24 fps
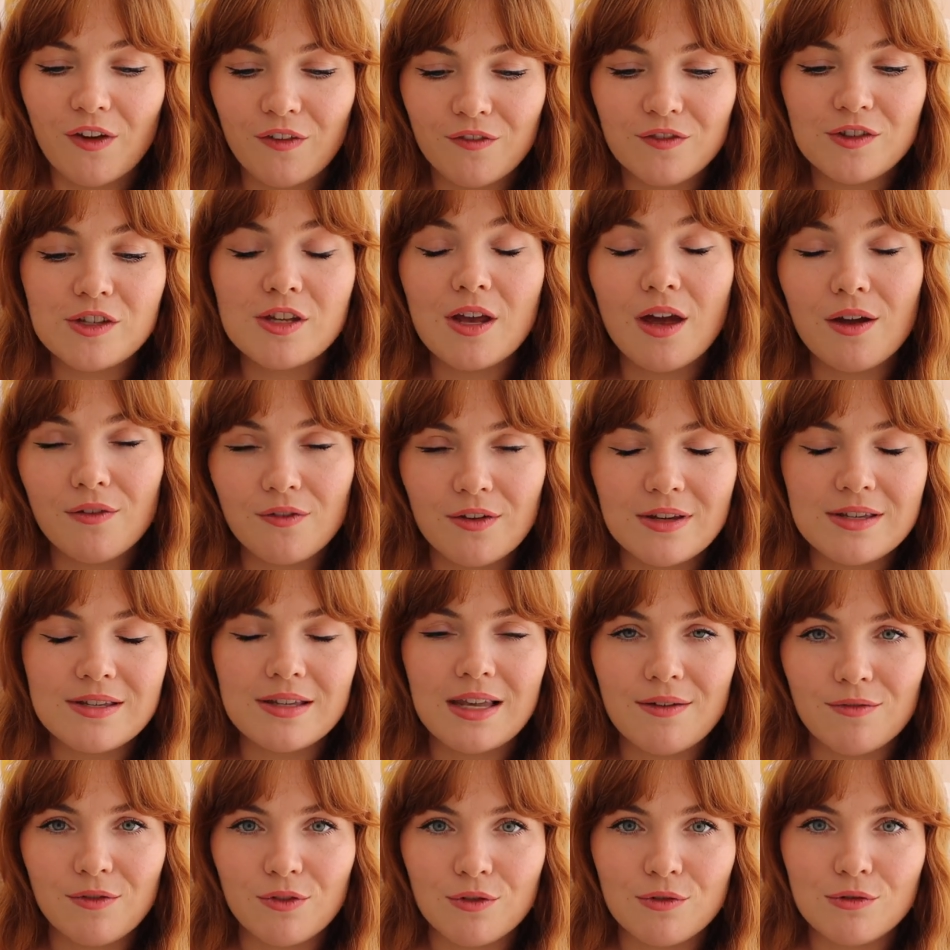surface
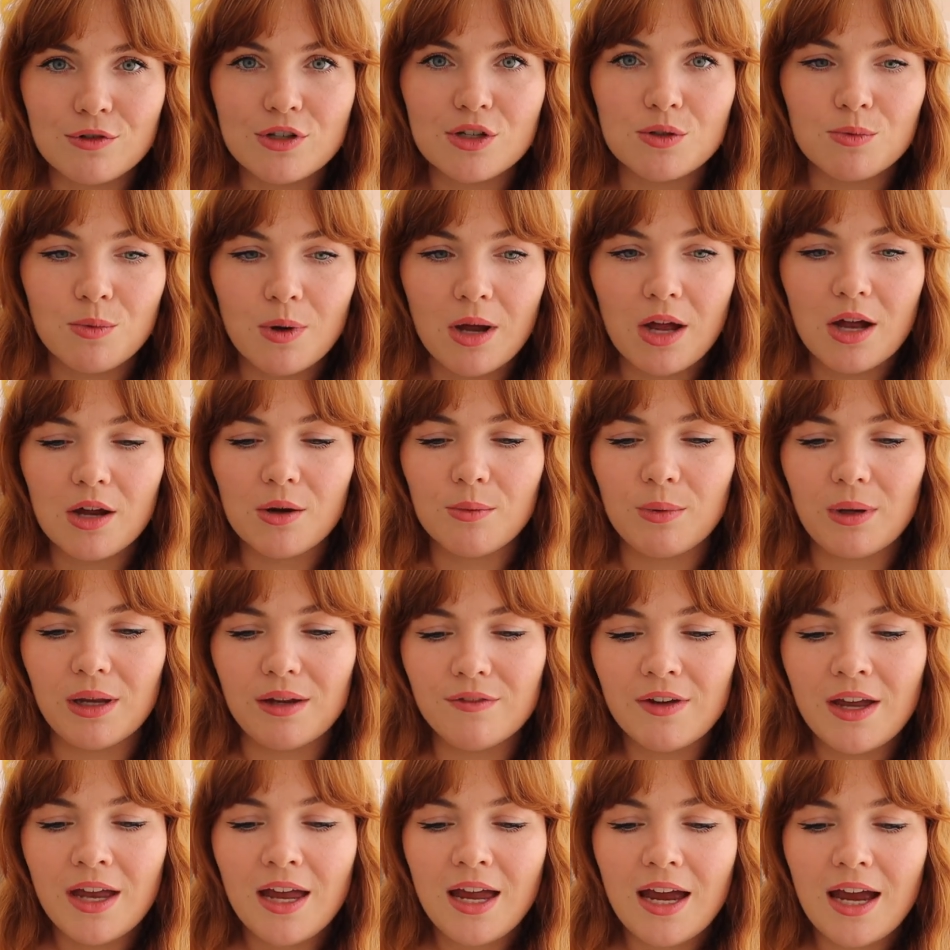level to work with